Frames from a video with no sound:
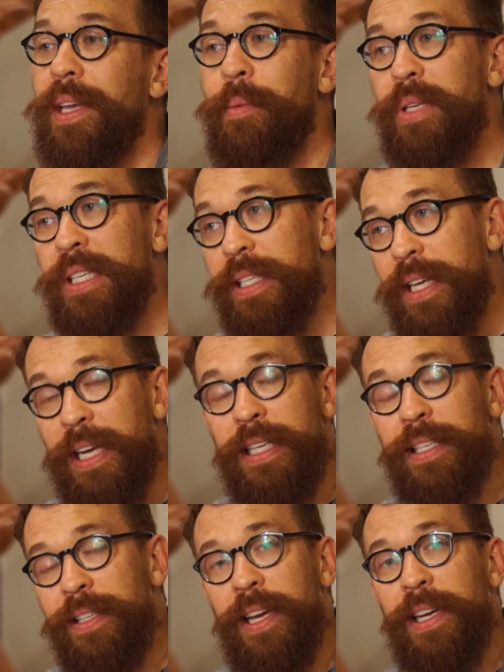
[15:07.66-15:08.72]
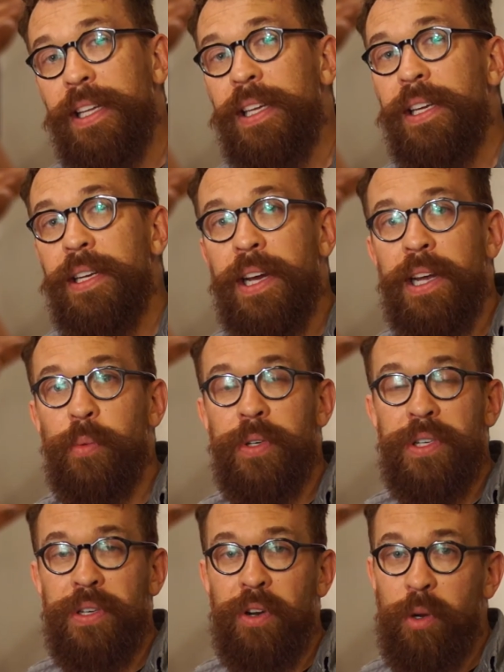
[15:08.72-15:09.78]
besides that, he and I were
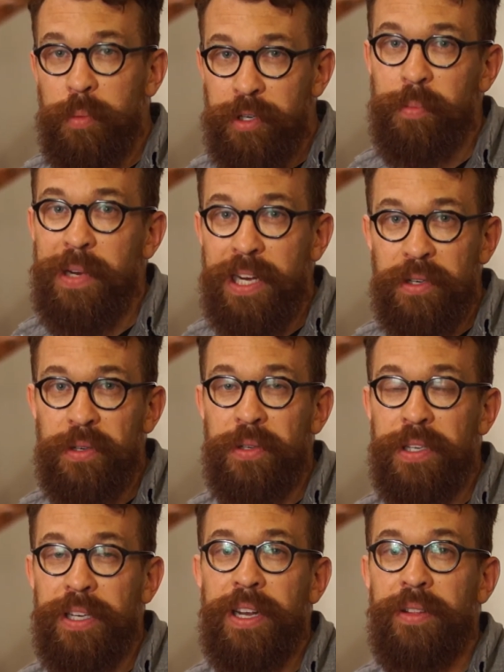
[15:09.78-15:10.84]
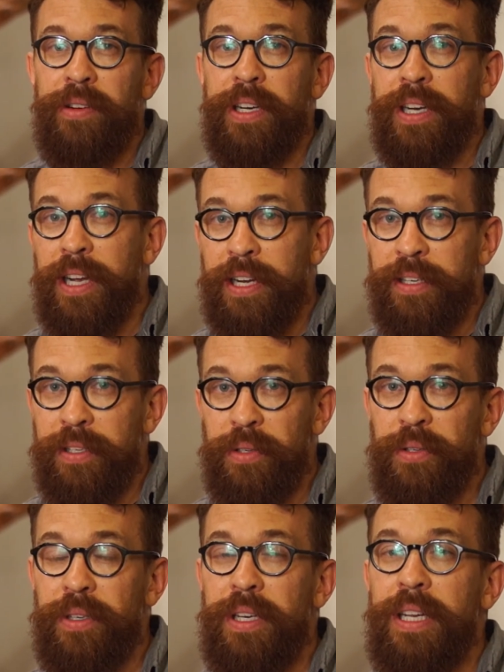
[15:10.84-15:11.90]
sculpture majors together in
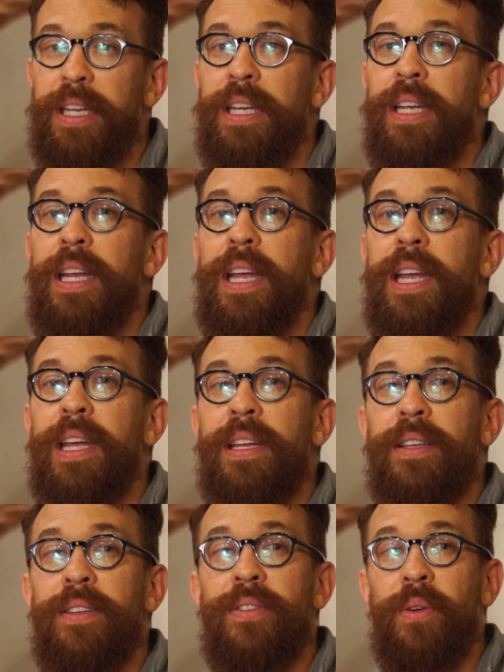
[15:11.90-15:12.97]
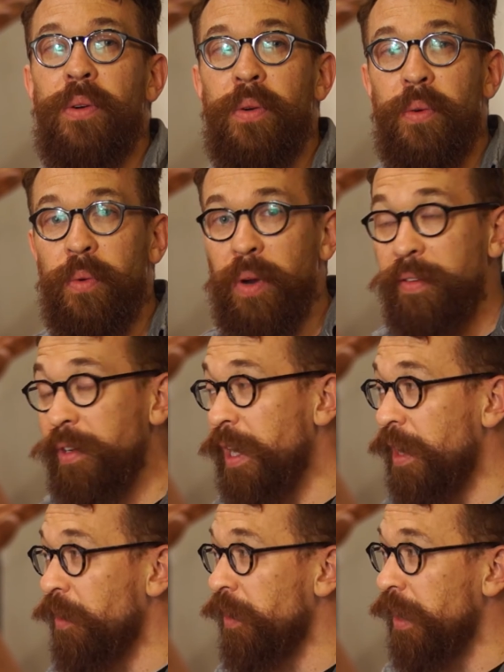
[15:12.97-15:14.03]
college. And so every
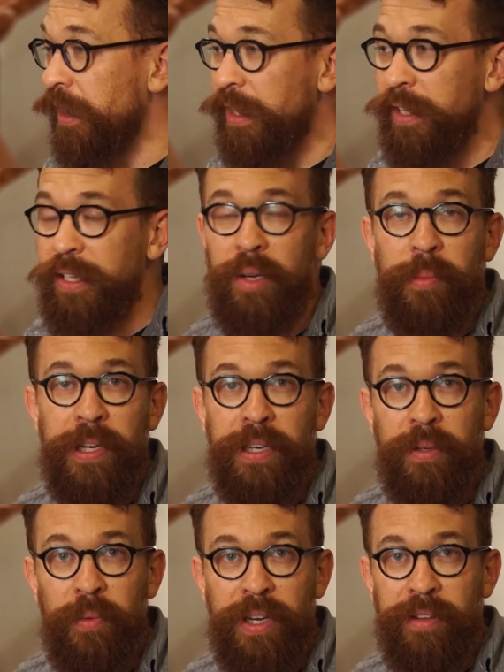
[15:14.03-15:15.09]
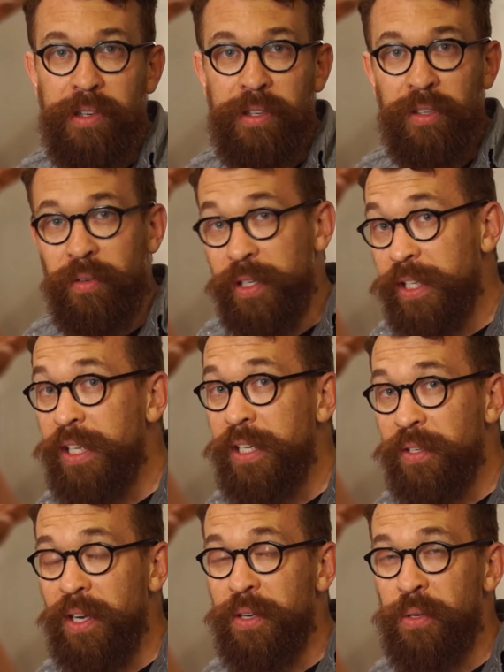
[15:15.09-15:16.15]
now and then he'd come in and we'd have a little critique
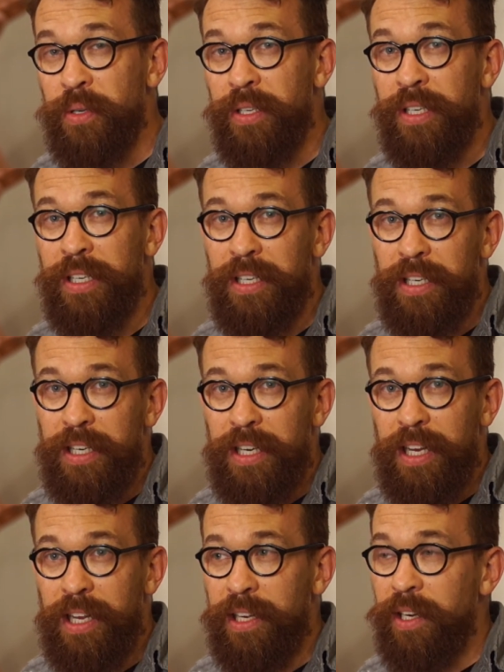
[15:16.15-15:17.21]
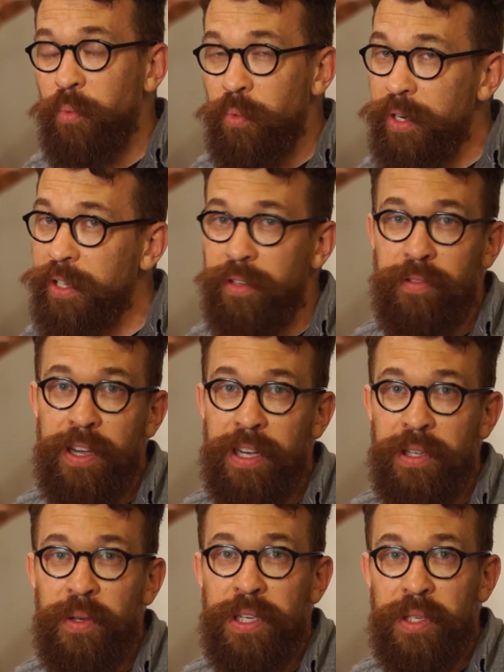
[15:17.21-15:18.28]
session. And I really
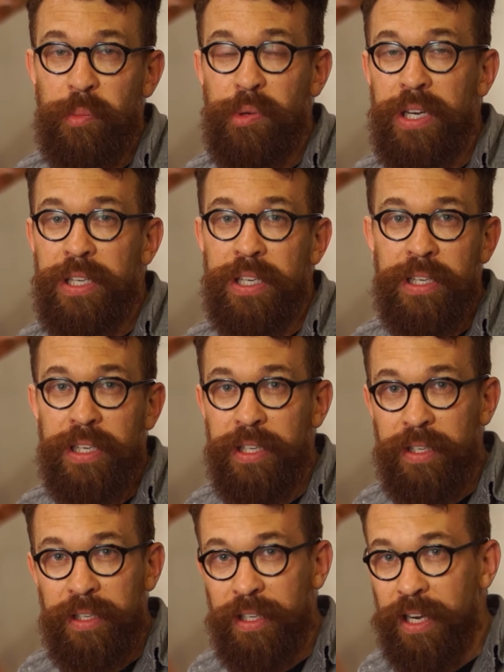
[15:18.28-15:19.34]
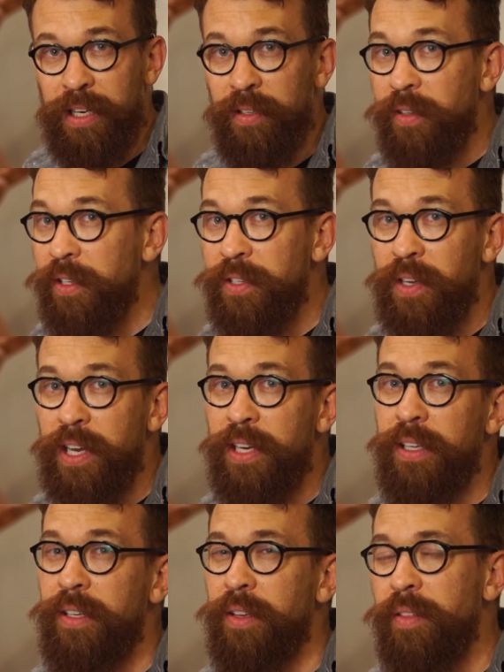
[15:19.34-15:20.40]
value his opinion. He kind of looks at
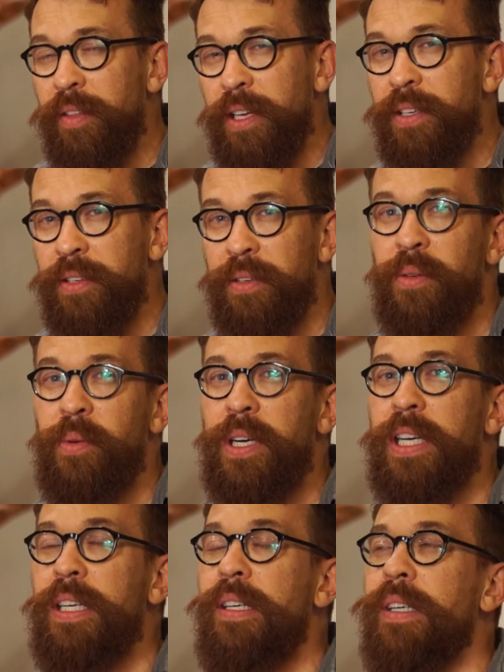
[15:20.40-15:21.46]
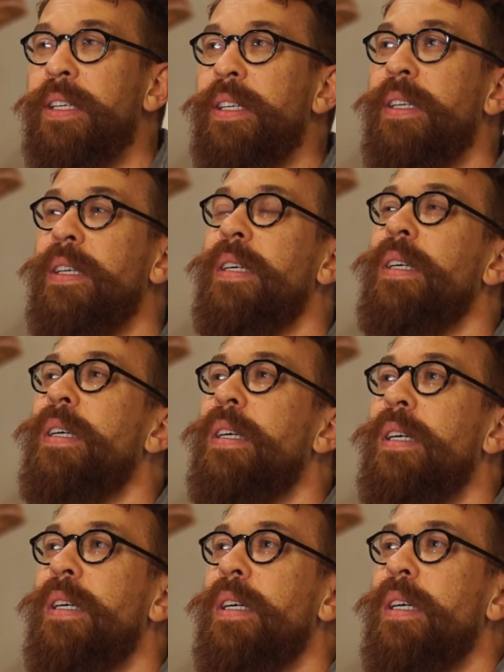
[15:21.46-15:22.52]
it and thinks a little while,
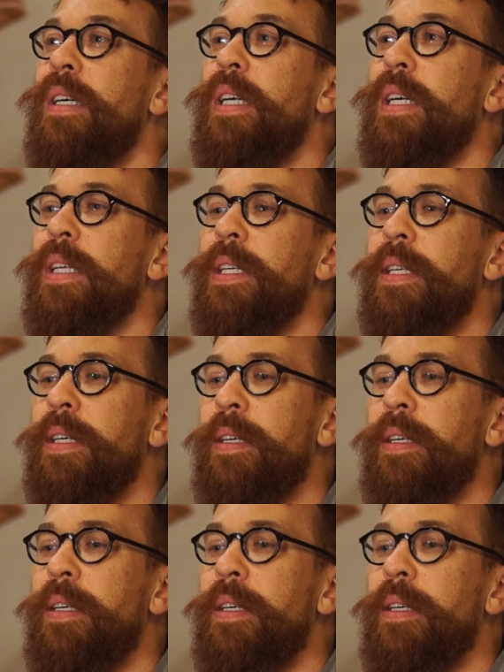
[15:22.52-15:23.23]
and